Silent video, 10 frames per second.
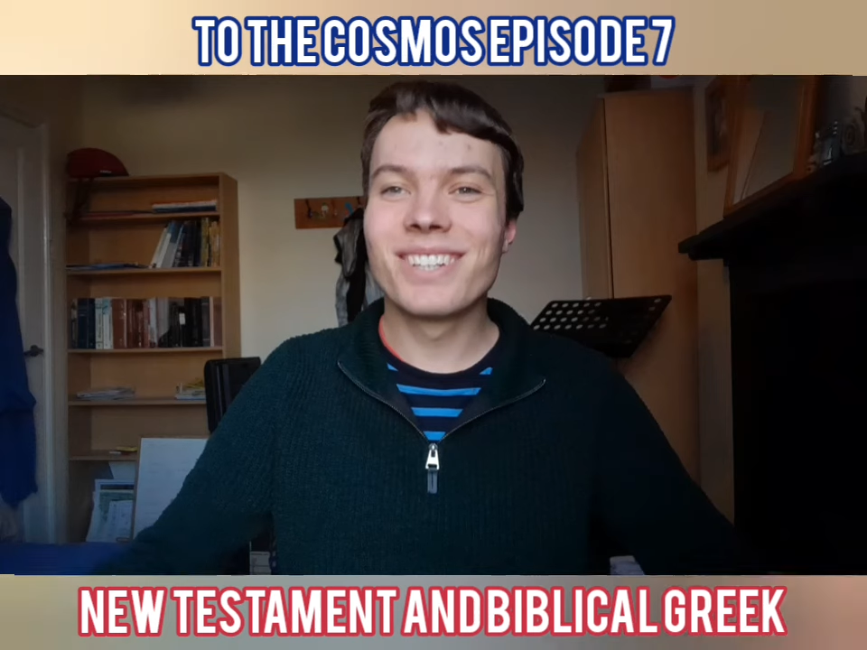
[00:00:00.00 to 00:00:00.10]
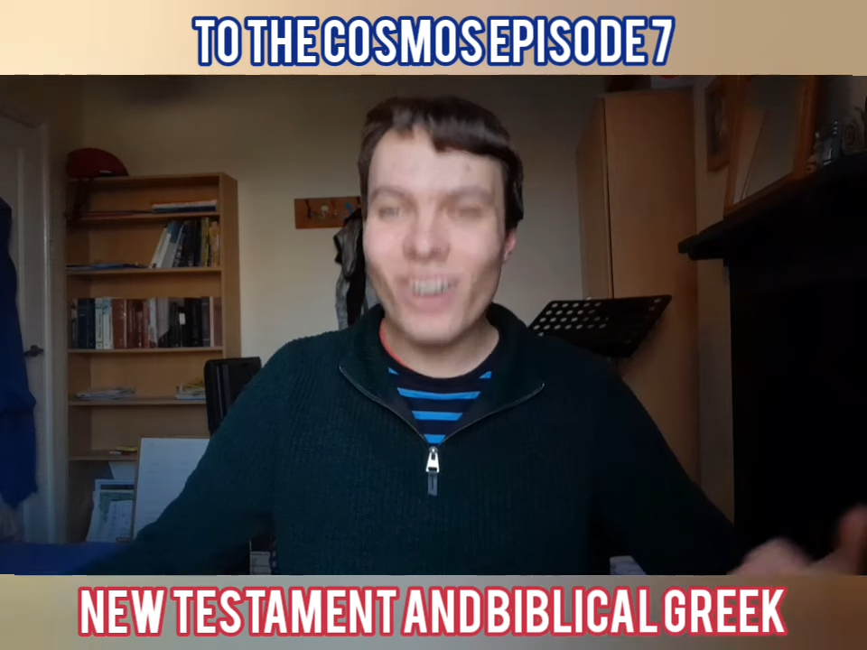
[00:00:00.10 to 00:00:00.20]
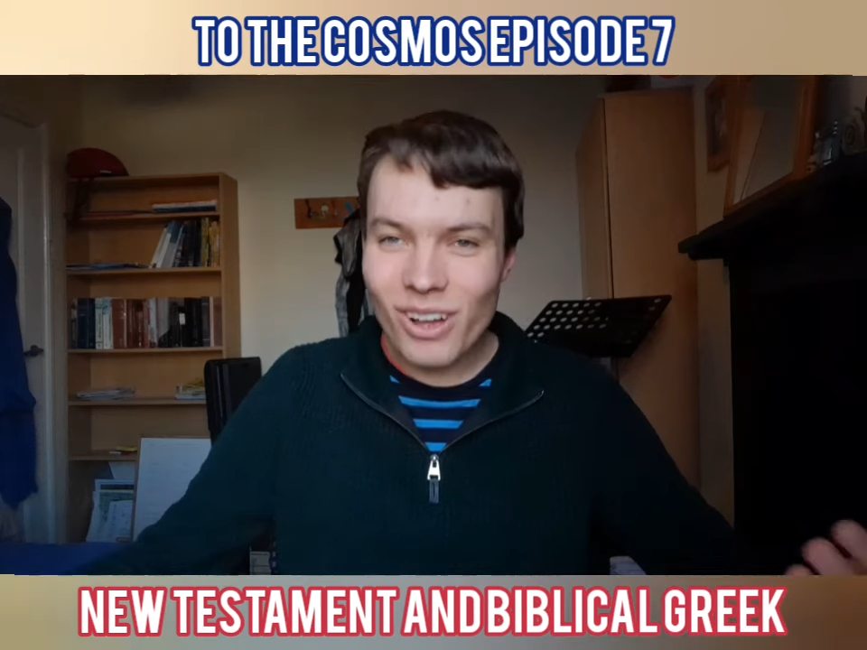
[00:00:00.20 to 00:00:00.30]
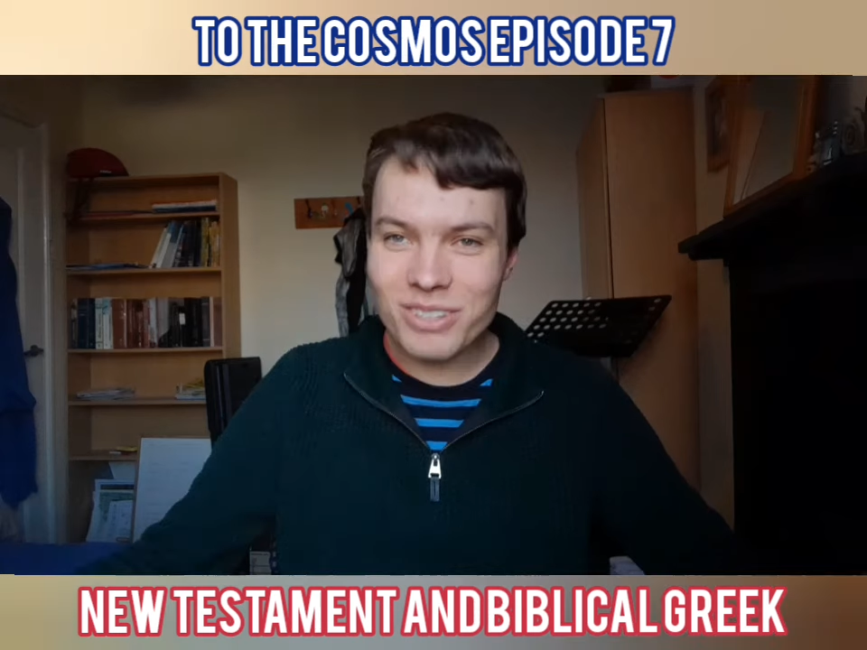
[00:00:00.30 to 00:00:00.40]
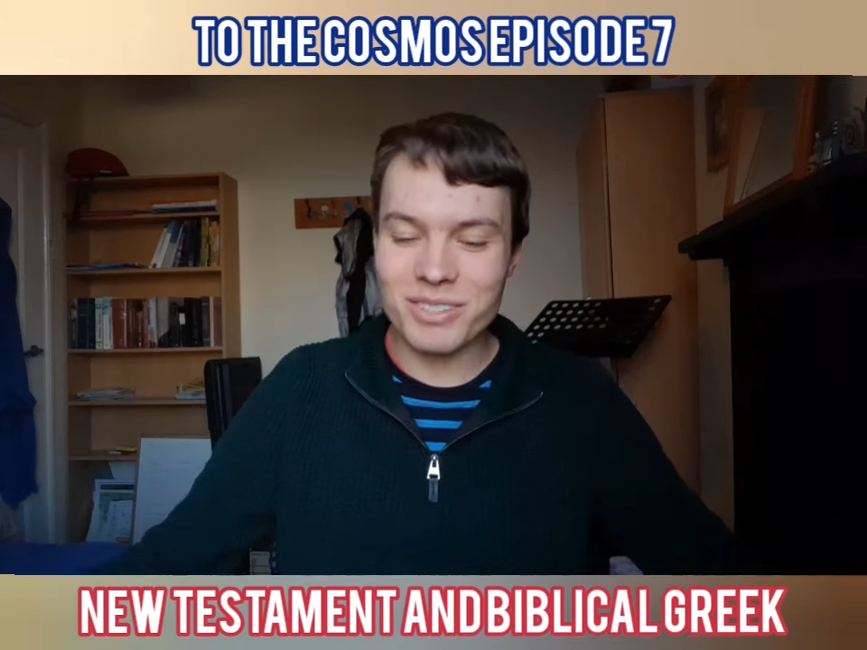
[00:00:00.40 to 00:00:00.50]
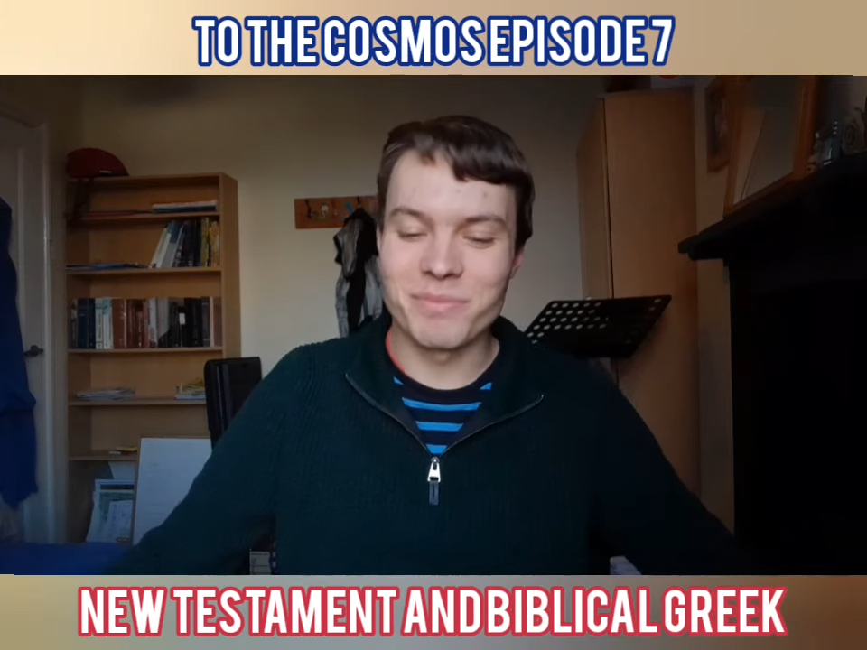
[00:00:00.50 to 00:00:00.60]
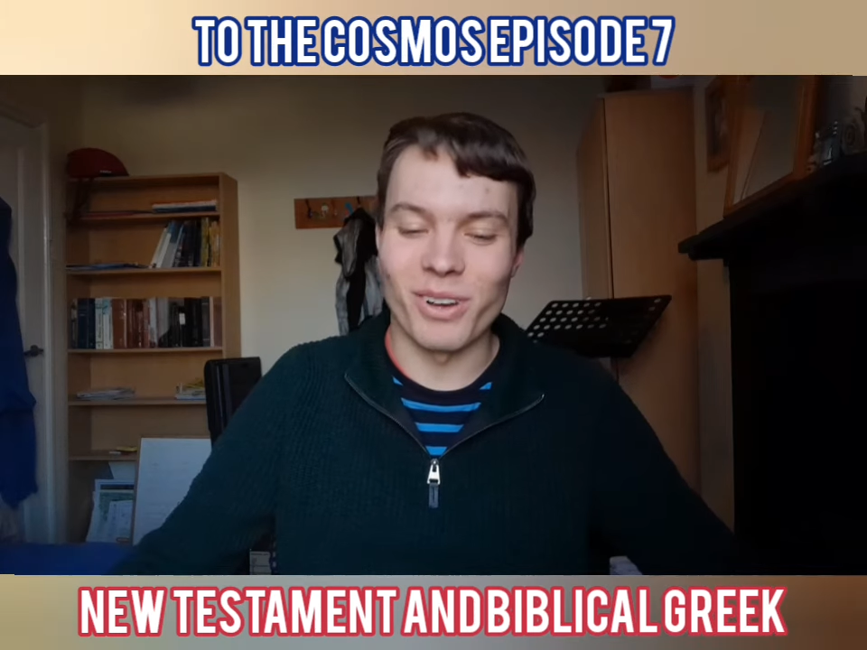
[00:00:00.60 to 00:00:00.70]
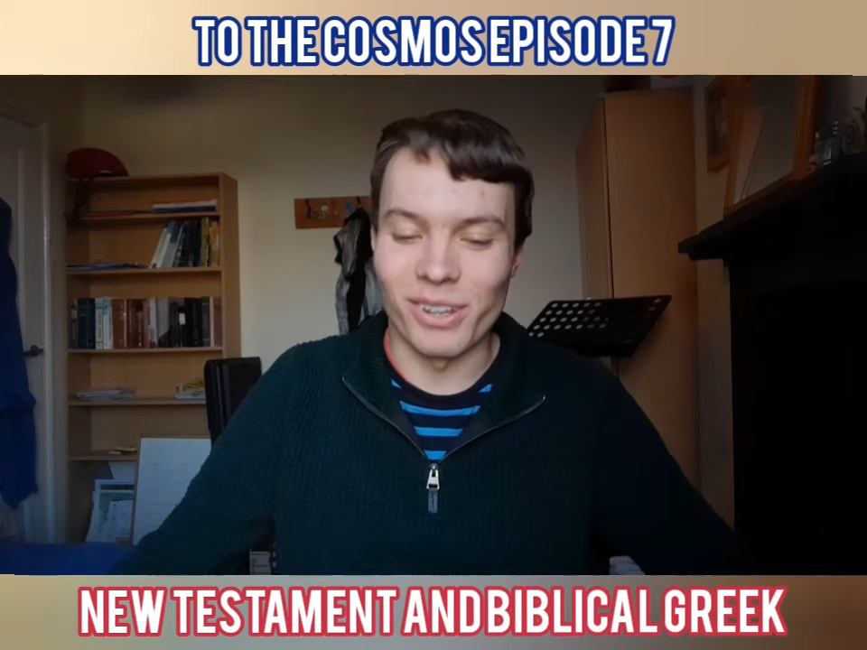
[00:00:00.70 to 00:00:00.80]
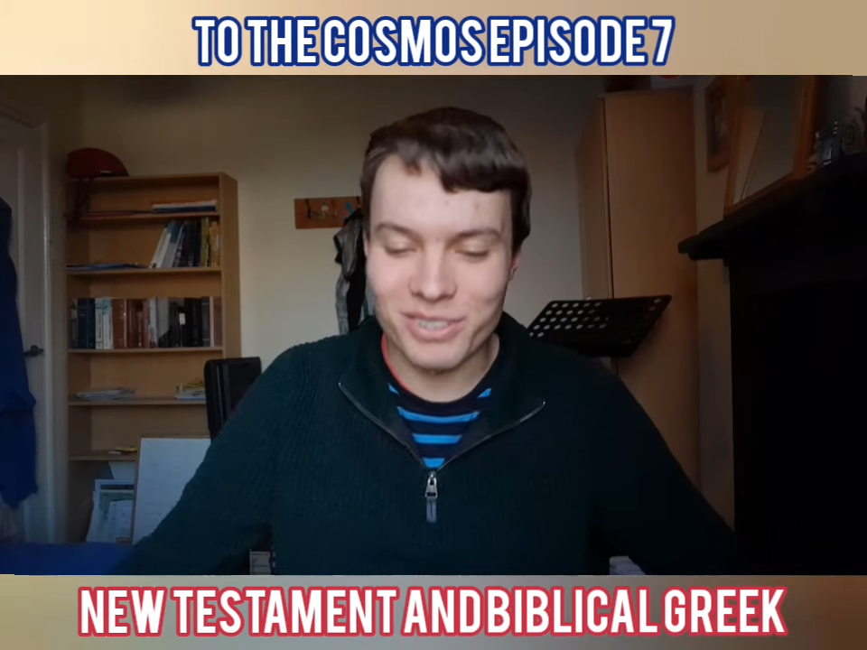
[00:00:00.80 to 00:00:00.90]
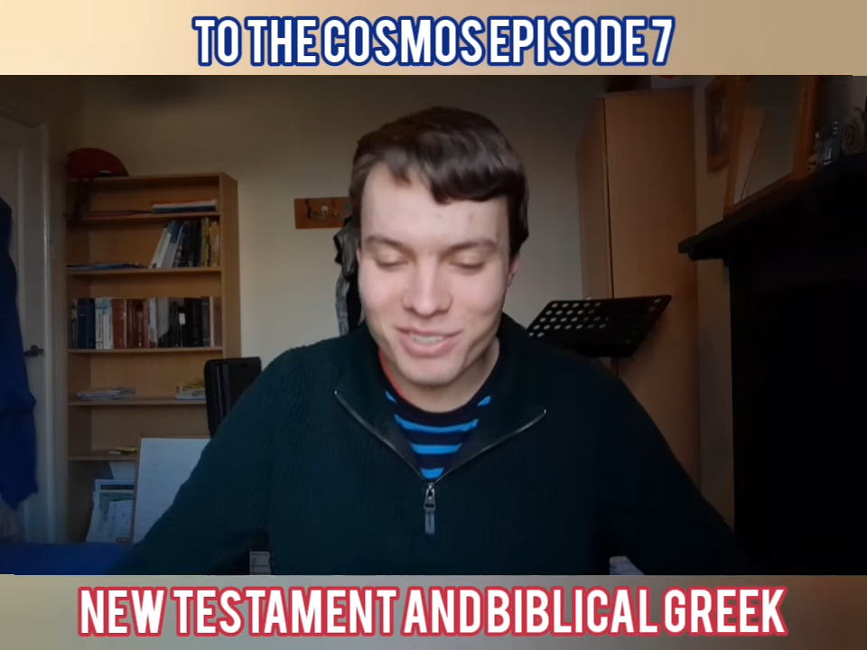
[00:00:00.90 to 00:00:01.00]

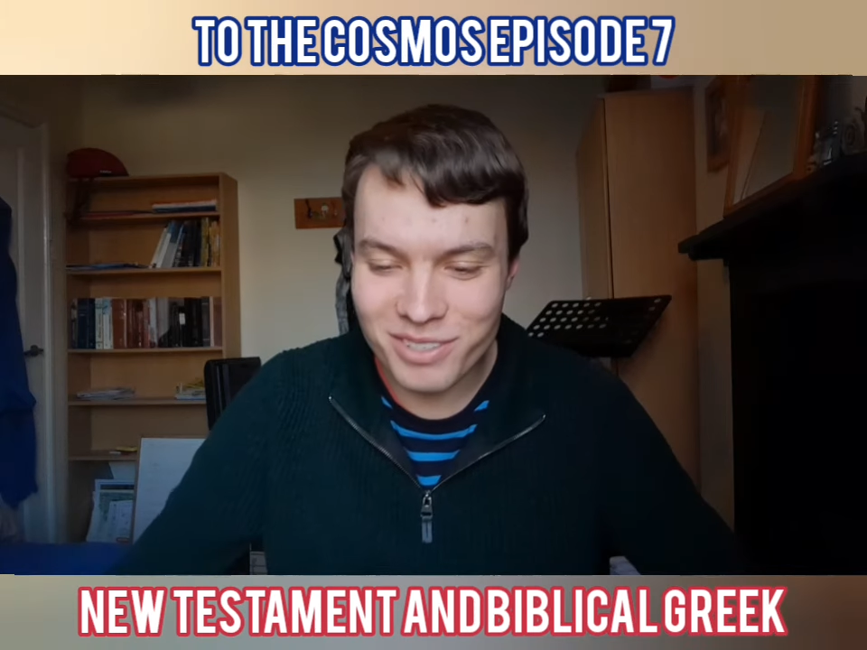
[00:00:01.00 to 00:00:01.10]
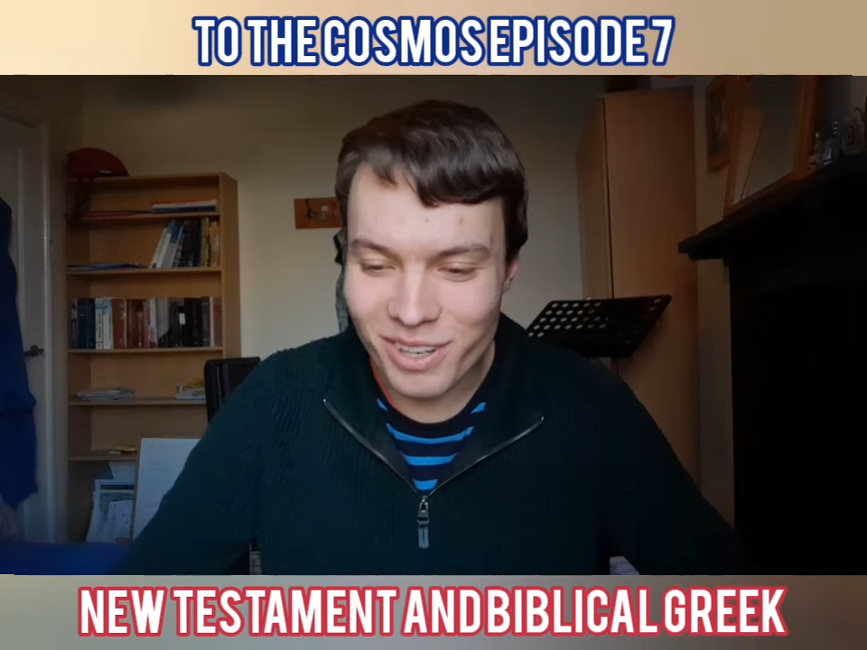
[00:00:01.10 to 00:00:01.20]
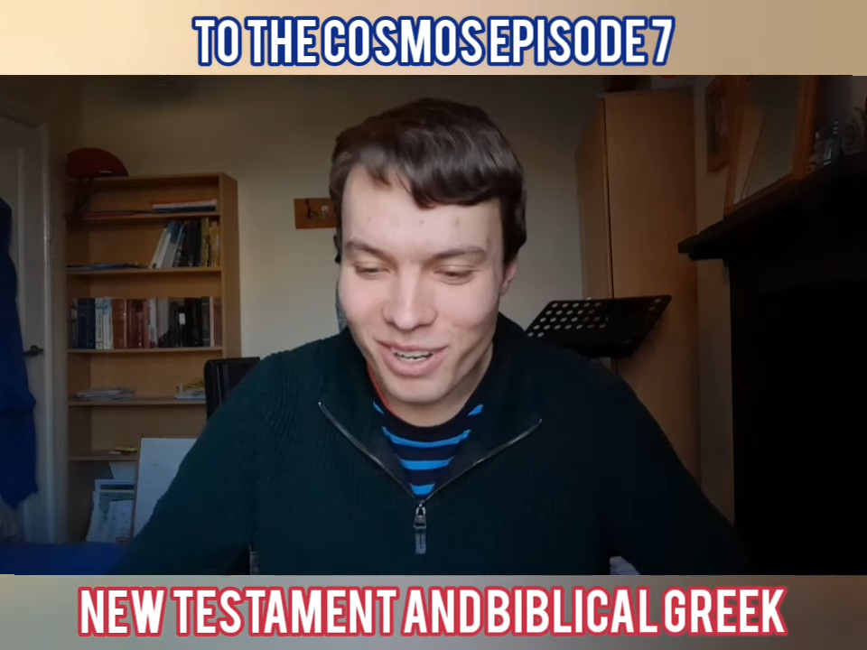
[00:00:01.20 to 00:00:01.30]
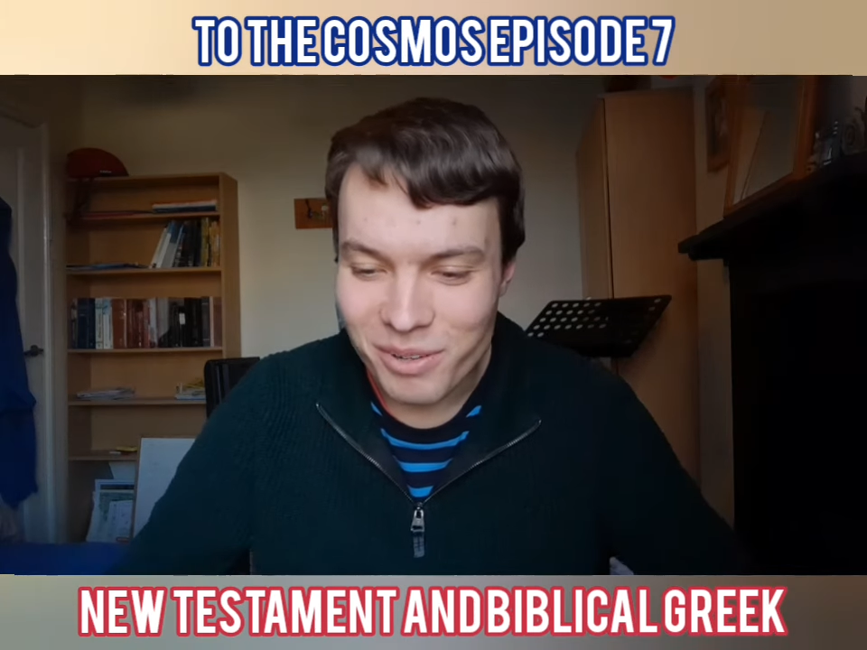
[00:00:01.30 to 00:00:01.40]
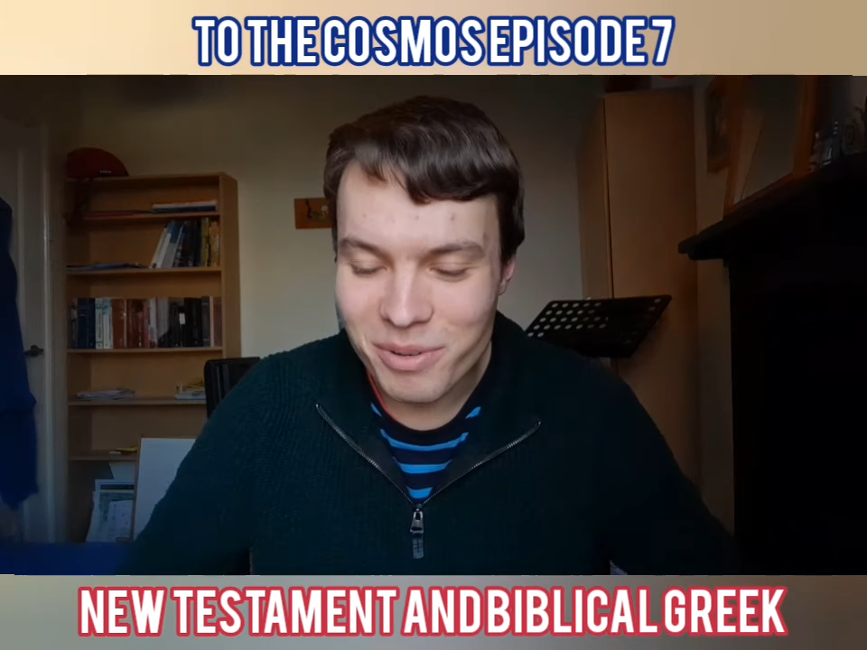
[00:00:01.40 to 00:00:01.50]
Cosmos